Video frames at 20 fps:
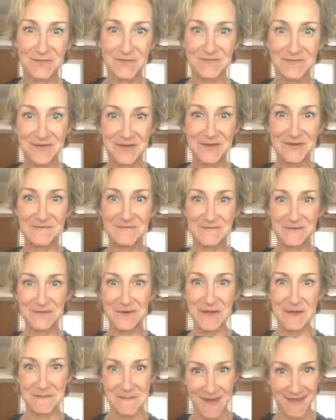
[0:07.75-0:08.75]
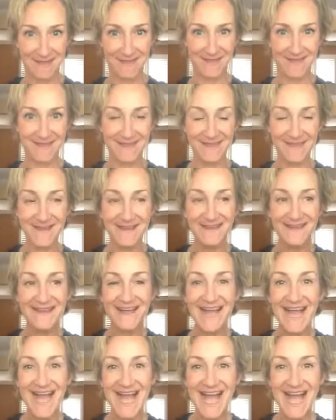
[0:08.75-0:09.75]
We've been home for a month,
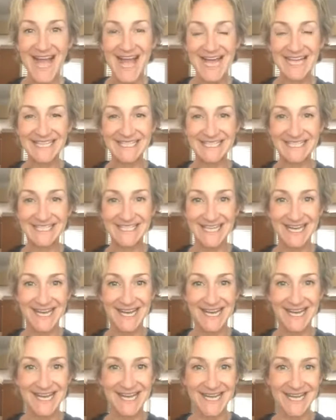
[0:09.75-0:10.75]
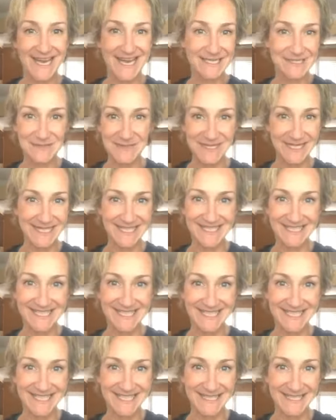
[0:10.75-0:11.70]
and it hasn't been easy.